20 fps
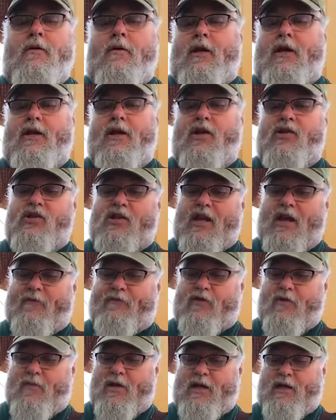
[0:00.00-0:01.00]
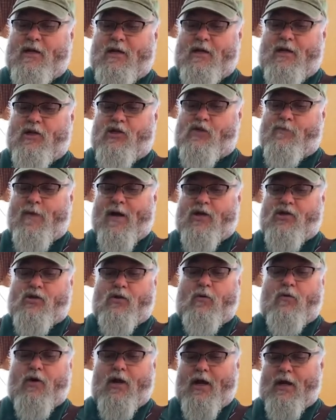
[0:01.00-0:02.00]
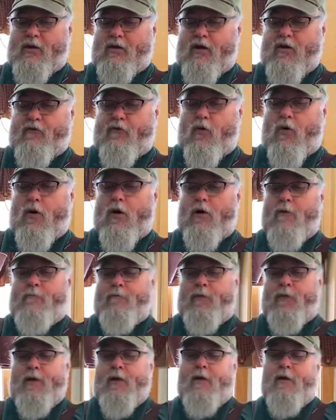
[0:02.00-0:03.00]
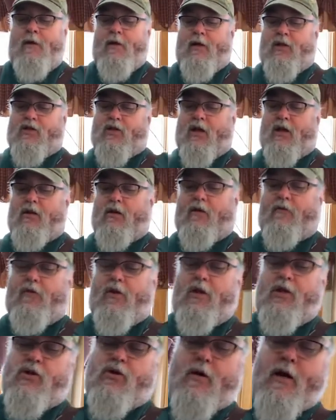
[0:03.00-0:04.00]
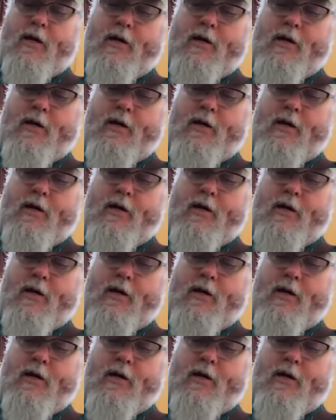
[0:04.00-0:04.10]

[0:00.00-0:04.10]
It doesn't have to be anything special. What I look for is I look for this right